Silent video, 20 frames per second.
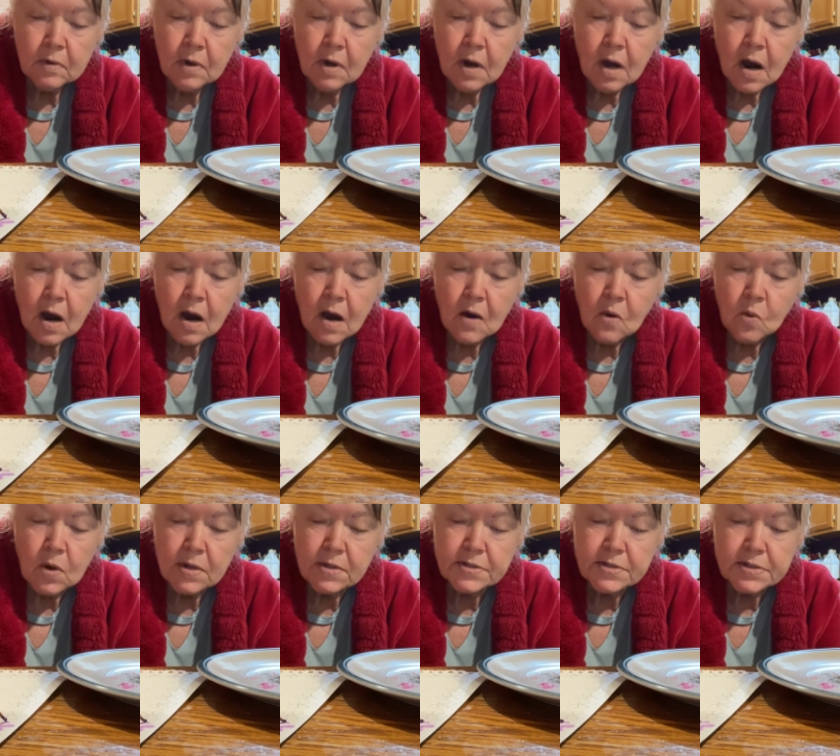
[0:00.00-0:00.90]
I
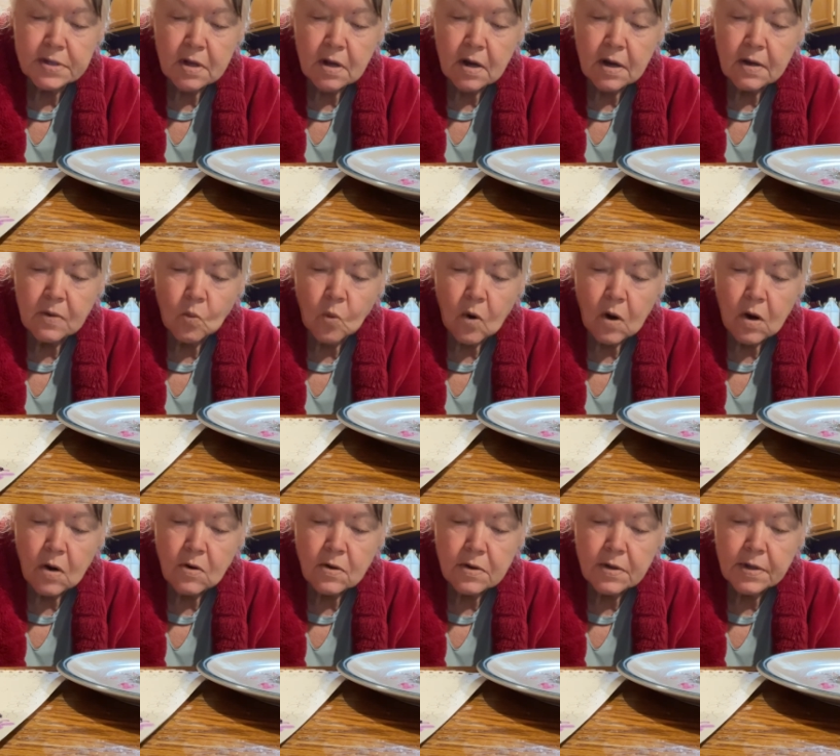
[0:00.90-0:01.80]
always liked
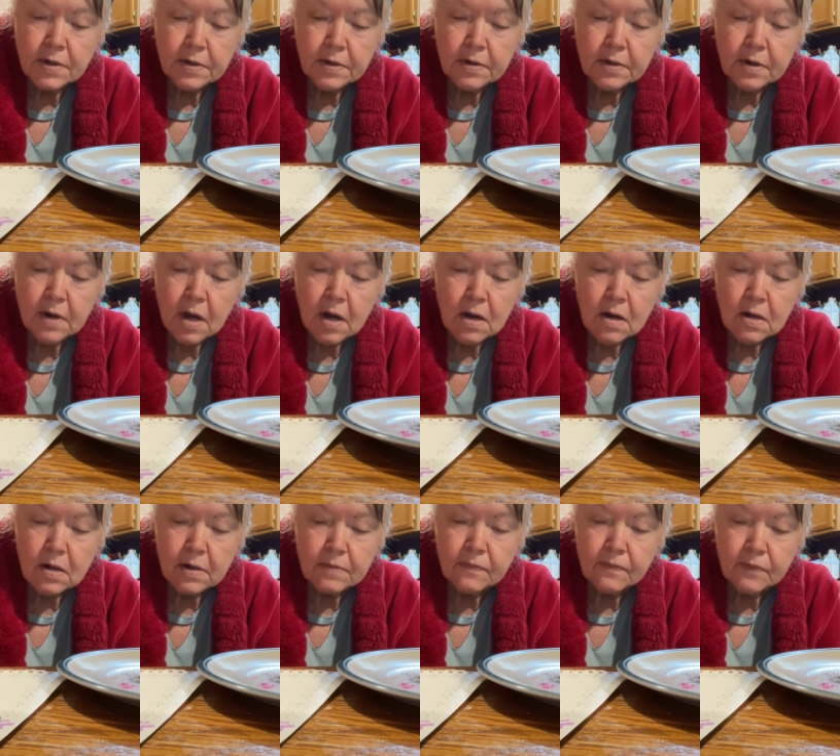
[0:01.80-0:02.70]
working at
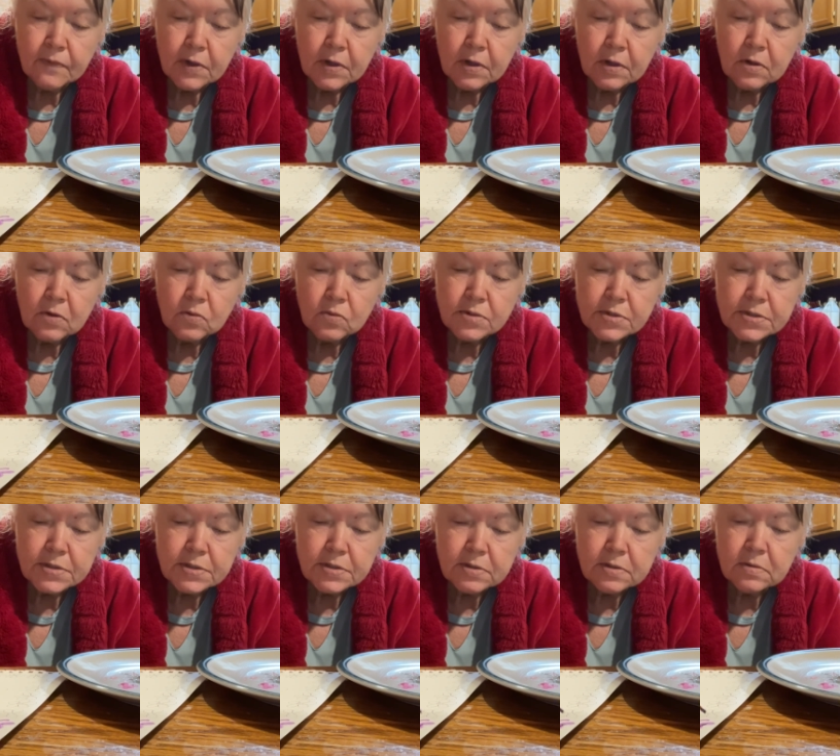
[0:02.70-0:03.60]
night, folks.